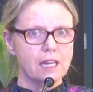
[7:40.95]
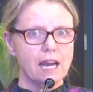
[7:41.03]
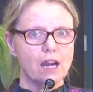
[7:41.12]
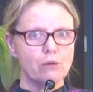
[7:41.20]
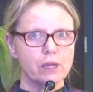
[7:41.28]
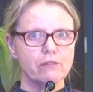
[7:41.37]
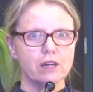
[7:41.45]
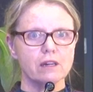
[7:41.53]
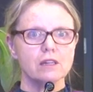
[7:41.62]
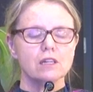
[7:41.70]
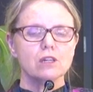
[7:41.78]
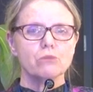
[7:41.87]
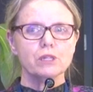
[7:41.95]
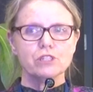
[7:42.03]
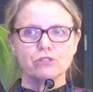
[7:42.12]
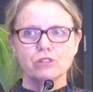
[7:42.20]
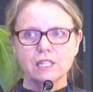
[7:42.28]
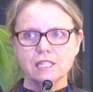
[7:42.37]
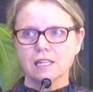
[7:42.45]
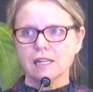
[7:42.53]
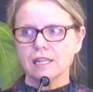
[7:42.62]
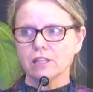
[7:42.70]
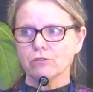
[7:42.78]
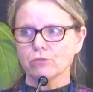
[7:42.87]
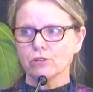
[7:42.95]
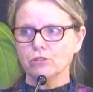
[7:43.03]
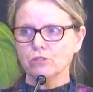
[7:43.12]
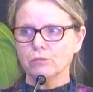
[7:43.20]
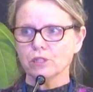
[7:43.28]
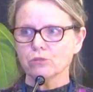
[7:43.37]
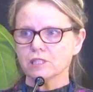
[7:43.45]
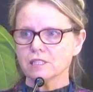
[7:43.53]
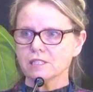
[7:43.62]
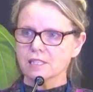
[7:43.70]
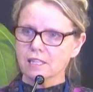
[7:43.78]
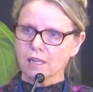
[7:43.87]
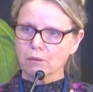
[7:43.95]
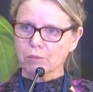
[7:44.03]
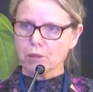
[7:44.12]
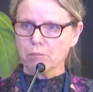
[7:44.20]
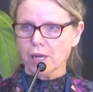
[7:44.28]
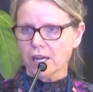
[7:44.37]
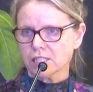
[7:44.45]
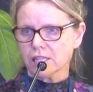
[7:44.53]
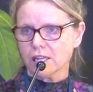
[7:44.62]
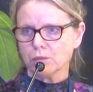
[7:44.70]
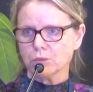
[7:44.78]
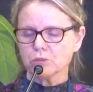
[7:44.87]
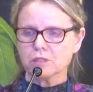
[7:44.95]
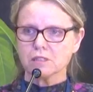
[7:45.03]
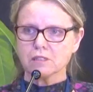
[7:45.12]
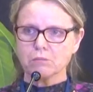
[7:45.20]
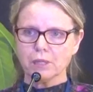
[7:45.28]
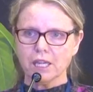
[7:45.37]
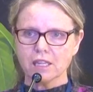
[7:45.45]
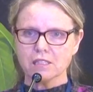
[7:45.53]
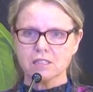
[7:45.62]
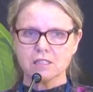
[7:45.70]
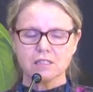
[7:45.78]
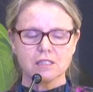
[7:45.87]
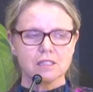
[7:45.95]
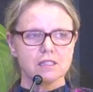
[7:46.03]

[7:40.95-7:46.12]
However, we do need to clear the room in order to set up the bar tables and the band.